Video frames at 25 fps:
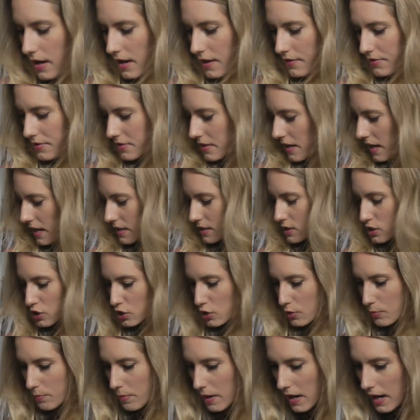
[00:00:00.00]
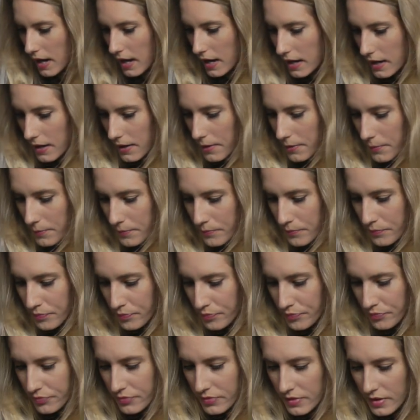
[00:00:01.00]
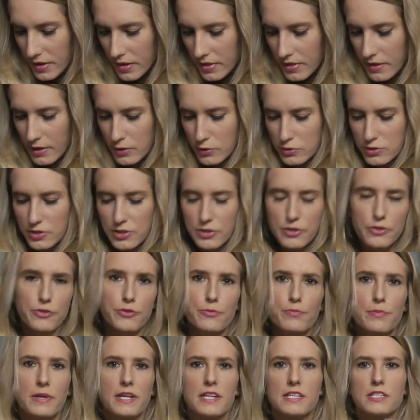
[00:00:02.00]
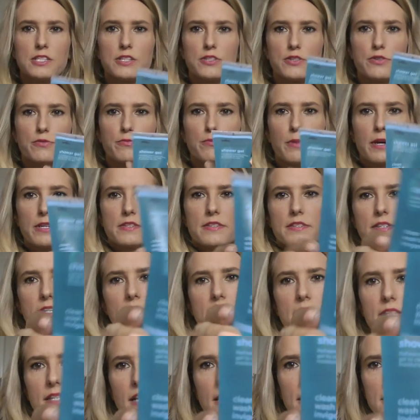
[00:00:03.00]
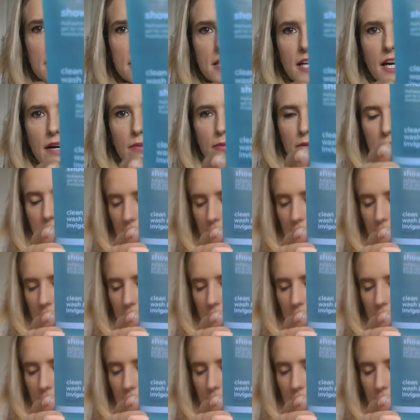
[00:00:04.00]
add that to your bag. They also do miniatures of most things like shower